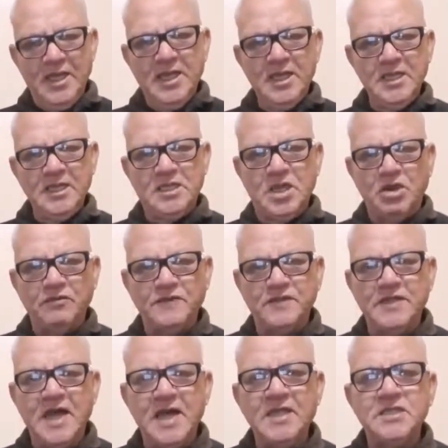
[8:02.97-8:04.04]
in COVID
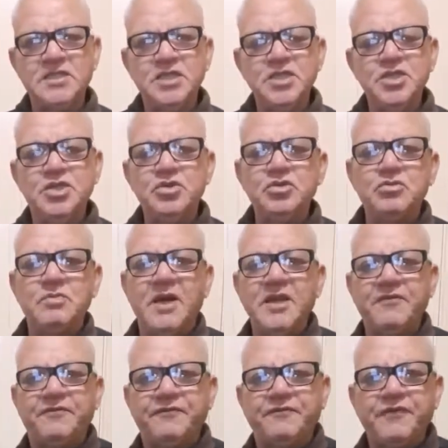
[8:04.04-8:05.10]
19, you
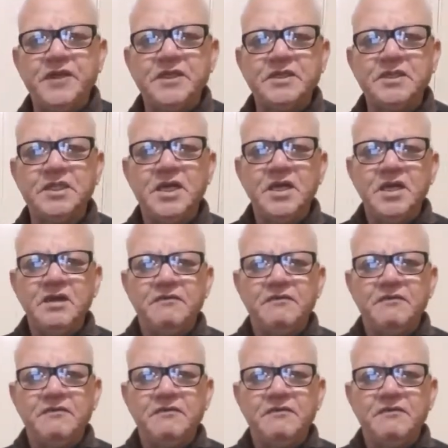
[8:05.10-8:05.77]
may feel